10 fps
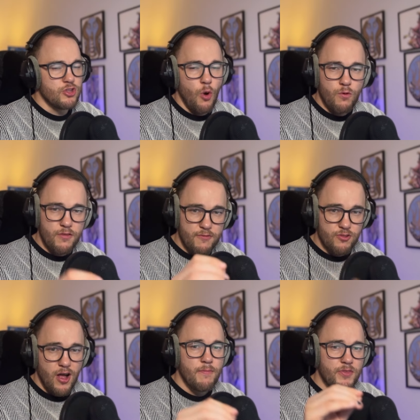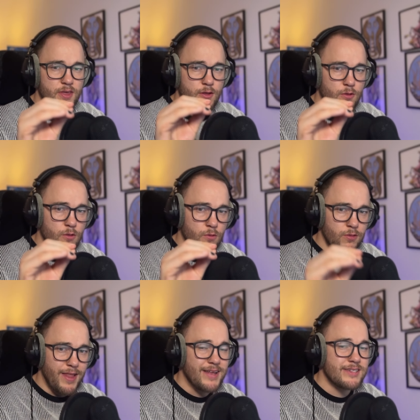lower the pitch, the
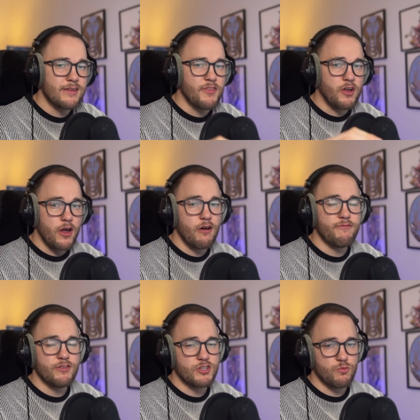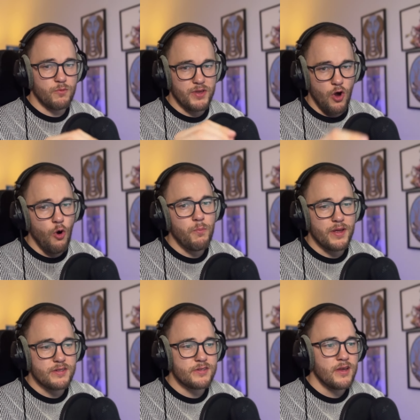less the cutoff filter will be
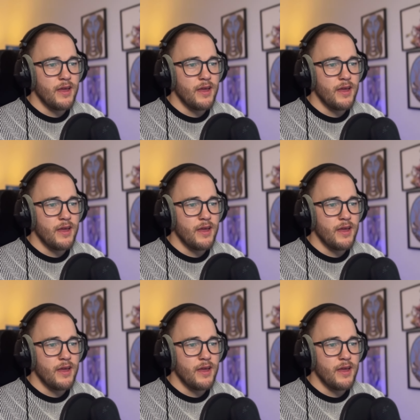opened,